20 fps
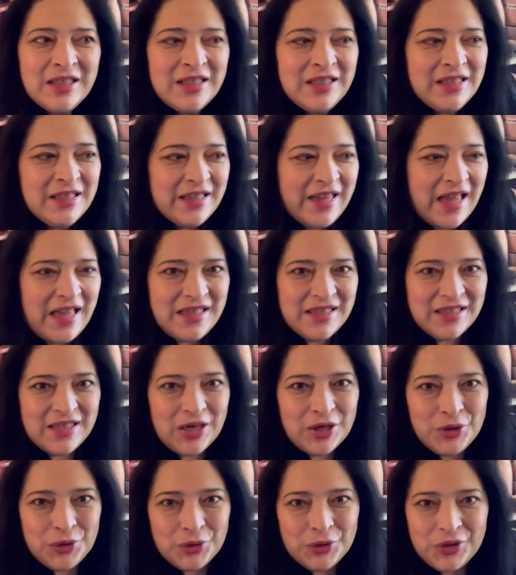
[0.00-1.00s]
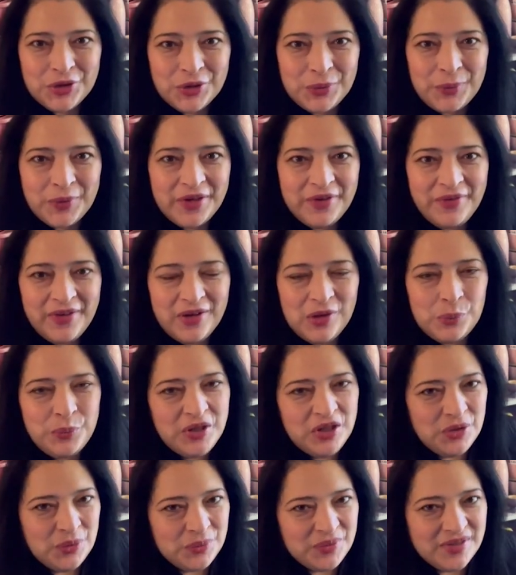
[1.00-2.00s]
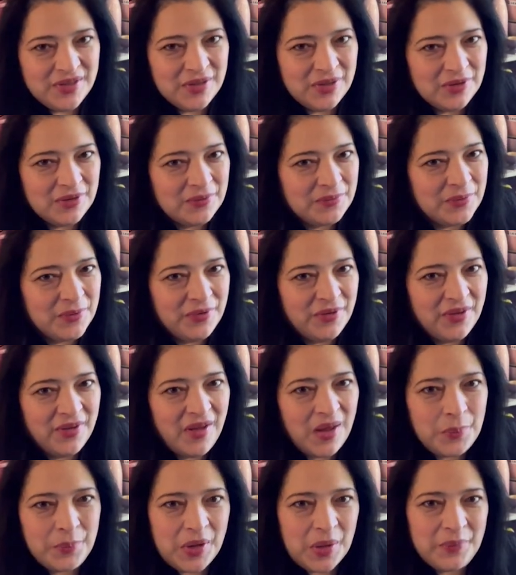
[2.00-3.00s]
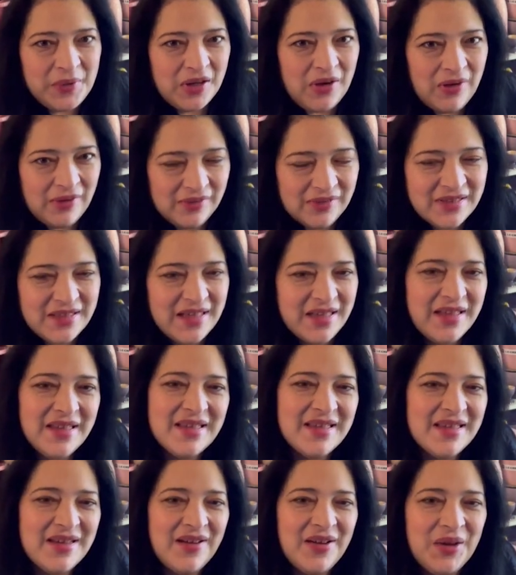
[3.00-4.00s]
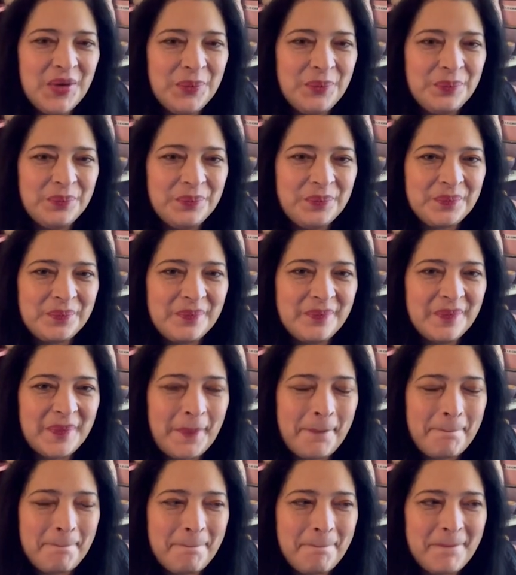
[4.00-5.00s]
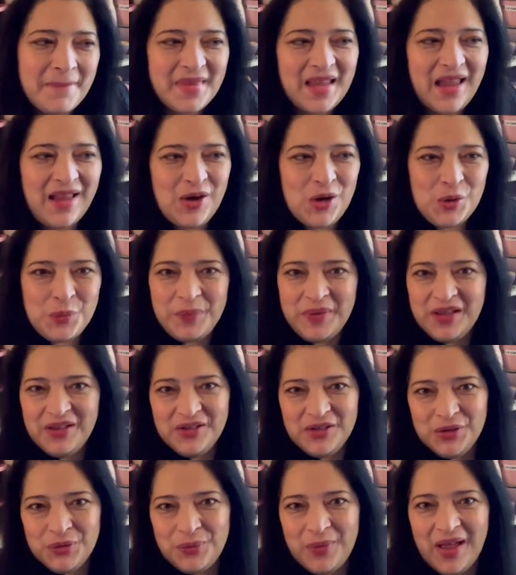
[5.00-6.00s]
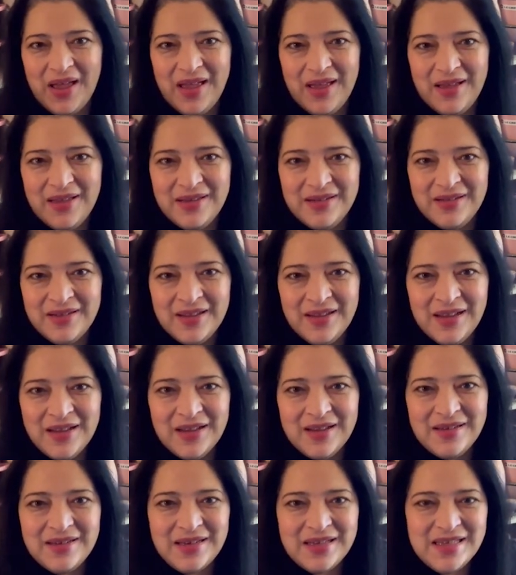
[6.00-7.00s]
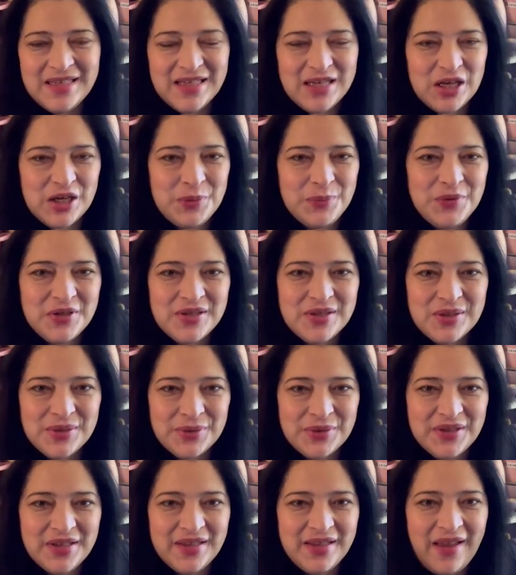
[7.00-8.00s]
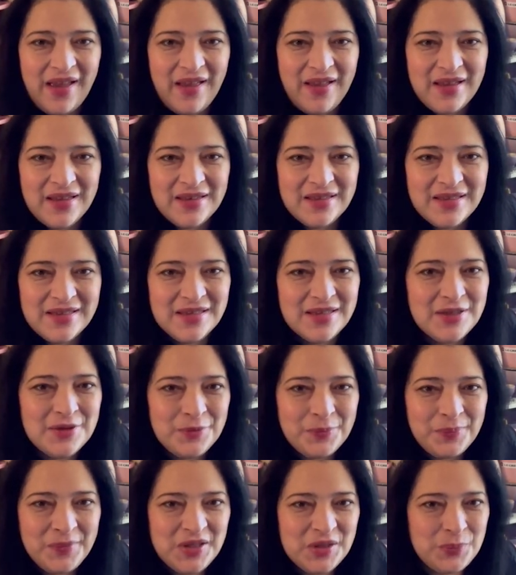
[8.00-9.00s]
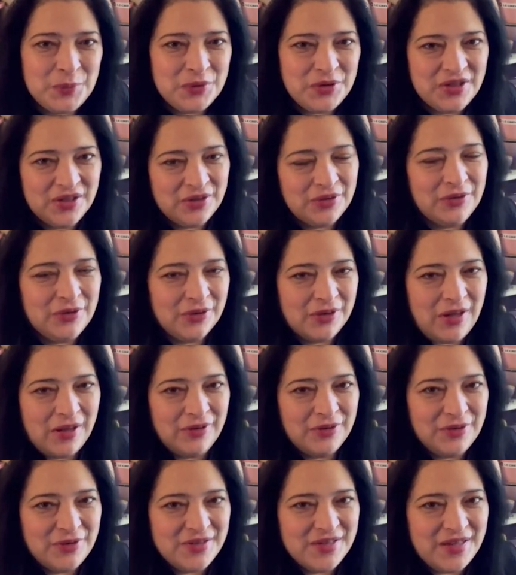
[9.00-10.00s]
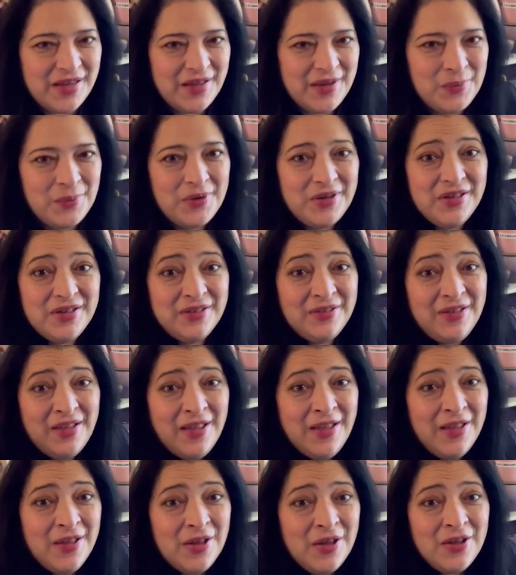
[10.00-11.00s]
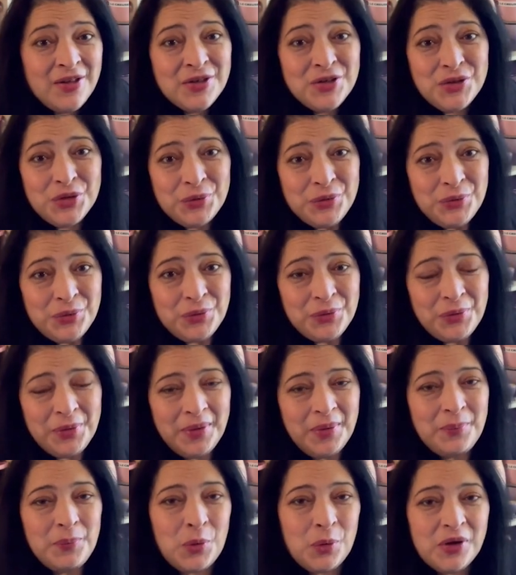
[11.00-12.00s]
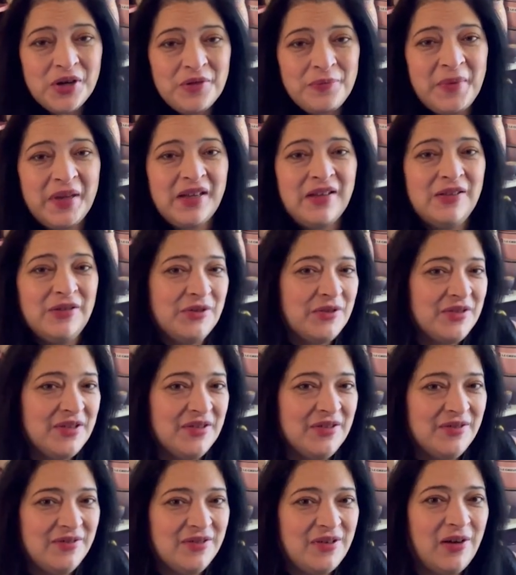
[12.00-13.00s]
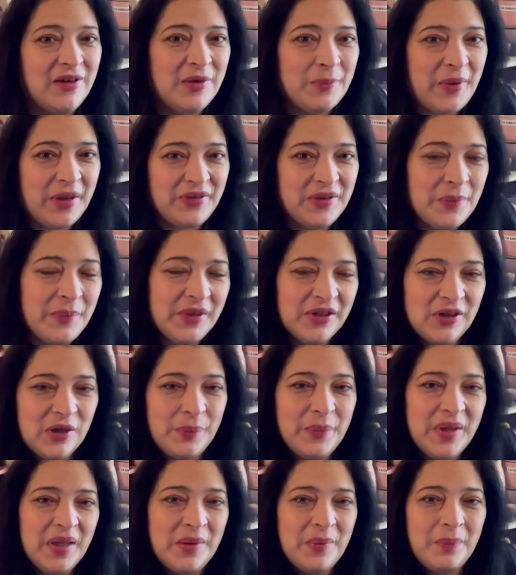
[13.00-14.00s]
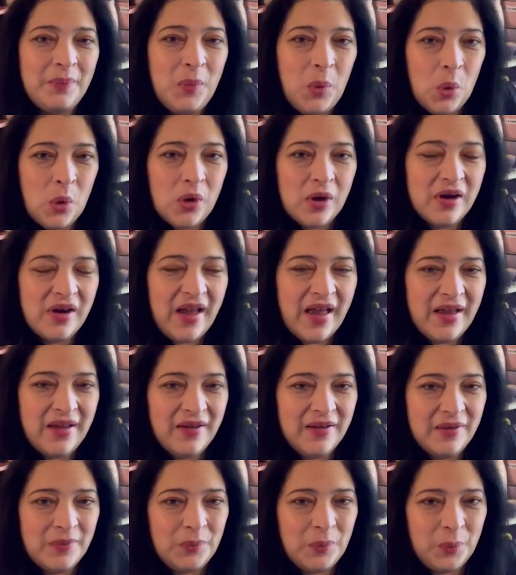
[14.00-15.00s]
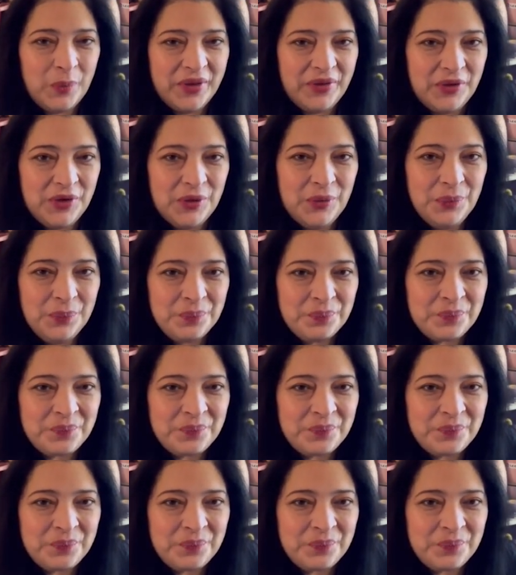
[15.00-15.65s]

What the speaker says: the cast iron cookware that I'll be using for the upcoming holidays. I hope that you had a nice time just looking at these particular colors. I want to show you more of my colors and talk about them a little bit more with you.